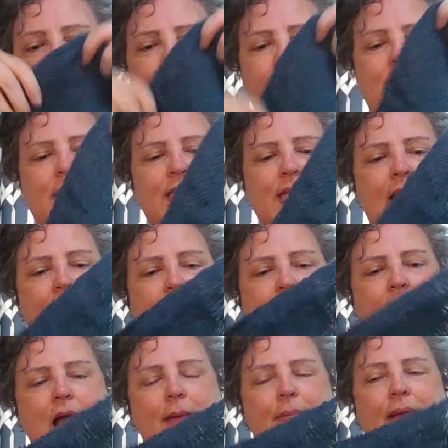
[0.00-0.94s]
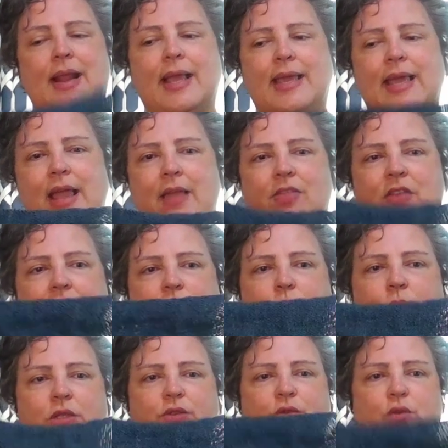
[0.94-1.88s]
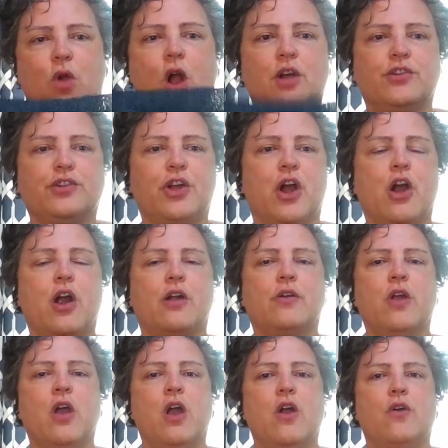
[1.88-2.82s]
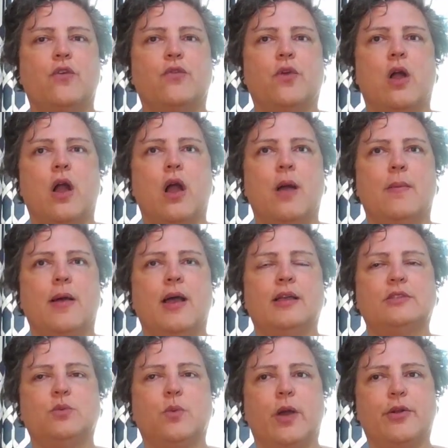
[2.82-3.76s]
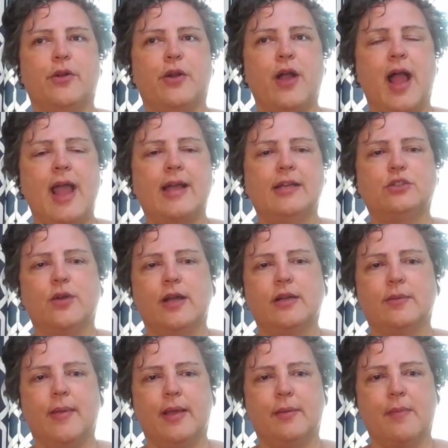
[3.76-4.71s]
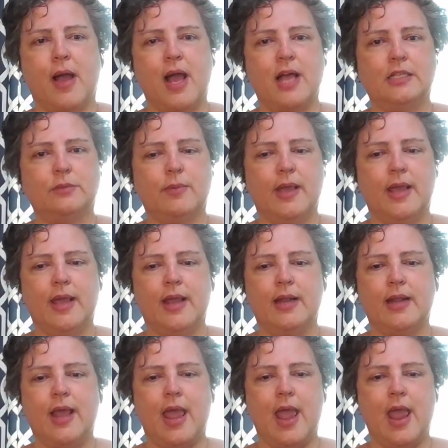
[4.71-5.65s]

This is a tank top. And again, this was frog yarn from a sweater I had tried to make my husband